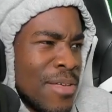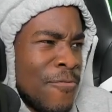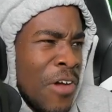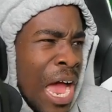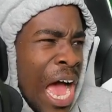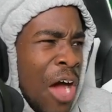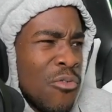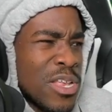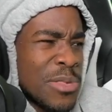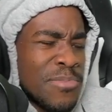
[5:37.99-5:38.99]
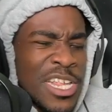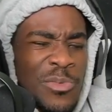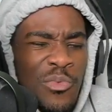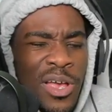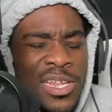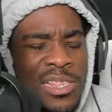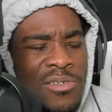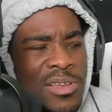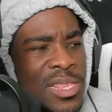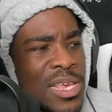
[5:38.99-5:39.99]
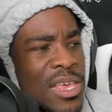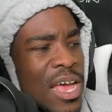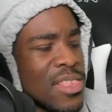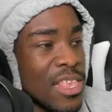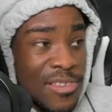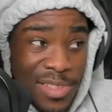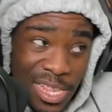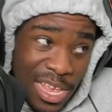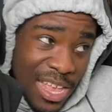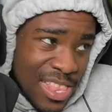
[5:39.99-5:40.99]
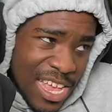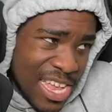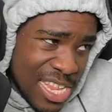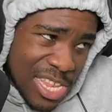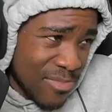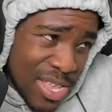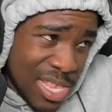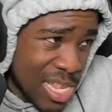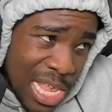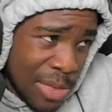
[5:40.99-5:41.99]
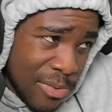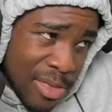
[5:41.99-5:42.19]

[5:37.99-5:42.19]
For hours, mesmerized on the titty. I th it was. I think I had something like this happen.